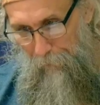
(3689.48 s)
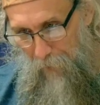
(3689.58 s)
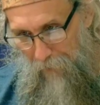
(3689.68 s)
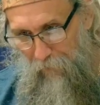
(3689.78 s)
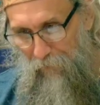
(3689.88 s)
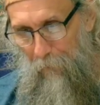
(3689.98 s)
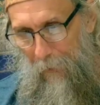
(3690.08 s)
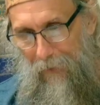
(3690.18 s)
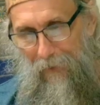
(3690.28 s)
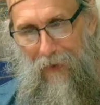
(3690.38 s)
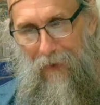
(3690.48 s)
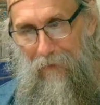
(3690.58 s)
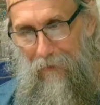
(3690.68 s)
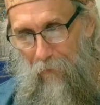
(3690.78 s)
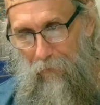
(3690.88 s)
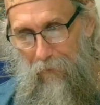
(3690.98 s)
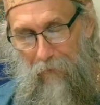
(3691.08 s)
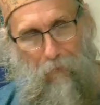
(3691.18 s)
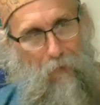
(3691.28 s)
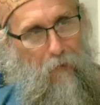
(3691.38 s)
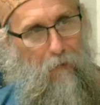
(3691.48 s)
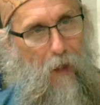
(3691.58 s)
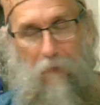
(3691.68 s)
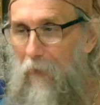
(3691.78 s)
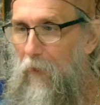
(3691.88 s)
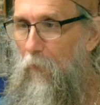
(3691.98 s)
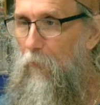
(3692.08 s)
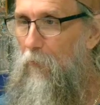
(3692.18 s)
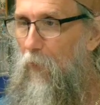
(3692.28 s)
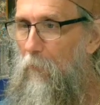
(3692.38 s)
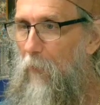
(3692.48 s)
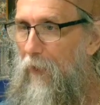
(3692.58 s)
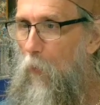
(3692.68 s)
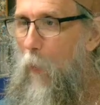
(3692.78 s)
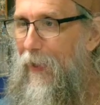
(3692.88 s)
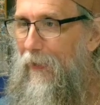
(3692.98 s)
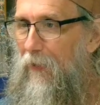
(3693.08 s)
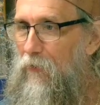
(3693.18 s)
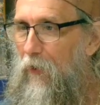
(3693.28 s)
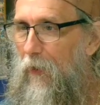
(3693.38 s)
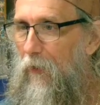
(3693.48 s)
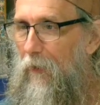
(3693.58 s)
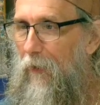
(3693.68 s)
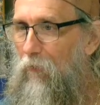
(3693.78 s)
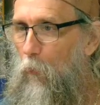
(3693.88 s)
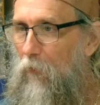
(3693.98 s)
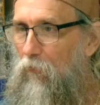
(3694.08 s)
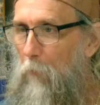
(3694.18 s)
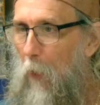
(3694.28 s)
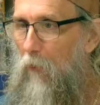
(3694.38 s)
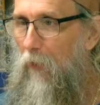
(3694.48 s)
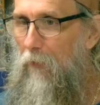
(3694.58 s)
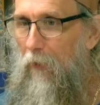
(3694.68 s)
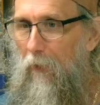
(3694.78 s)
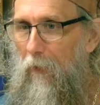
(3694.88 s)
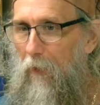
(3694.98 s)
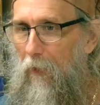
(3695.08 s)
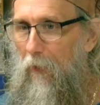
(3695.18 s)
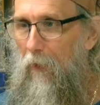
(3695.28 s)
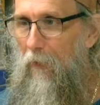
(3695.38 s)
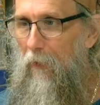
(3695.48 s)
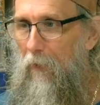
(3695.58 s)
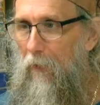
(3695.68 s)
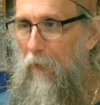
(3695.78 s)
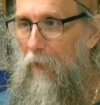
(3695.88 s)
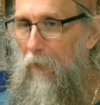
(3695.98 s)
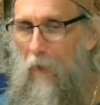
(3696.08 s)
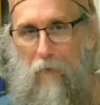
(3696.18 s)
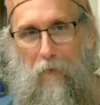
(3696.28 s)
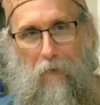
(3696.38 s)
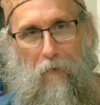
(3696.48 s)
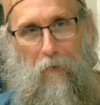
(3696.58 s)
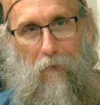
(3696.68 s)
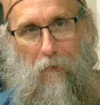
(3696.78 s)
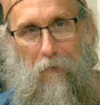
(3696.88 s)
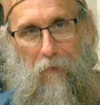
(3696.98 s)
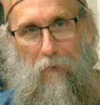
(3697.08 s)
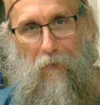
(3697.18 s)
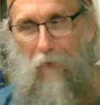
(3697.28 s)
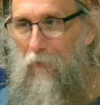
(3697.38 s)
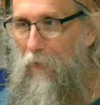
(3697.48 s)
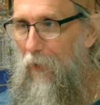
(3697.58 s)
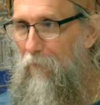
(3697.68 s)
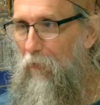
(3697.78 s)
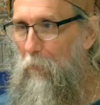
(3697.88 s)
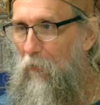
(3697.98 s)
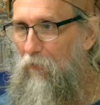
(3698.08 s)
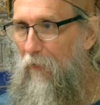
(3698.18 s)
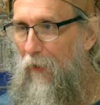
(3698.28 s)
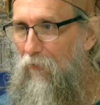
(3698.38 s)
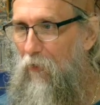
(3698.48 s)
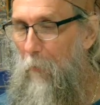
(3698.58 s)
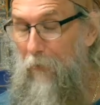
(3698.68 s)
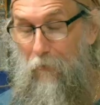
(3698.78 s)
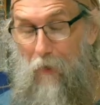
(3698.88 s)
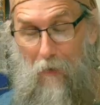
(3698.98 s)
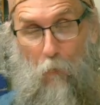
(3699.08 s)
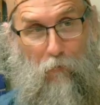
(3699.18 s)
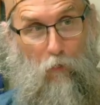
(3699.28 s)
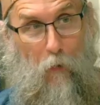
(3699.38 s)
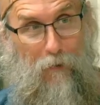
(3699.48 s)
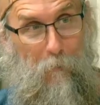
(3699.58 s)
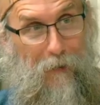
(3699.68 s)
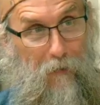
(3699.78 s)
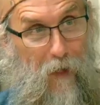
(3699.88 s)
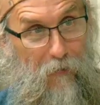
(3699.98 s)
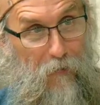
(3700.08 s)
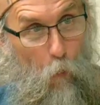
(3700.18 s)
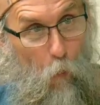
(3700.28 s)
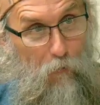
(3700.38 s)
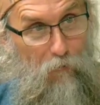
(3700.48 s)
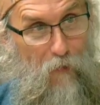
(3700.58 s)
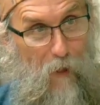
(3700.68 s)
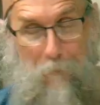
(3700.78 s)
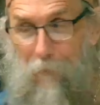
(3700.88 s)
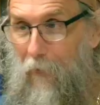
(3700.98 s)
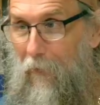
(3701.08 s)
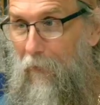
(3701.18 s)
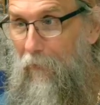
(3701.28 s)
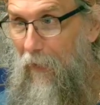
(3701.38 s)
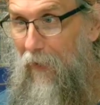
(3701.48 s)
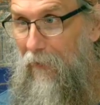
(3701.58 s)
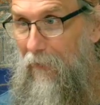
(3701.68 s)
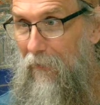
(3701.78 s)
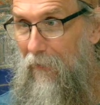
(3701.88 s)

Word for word: profits me nothing. Now think of that. Think in a wedding and you're hearing these words spoken. And you know, you love this person next to you, but you're not always going to be loving towards them, right?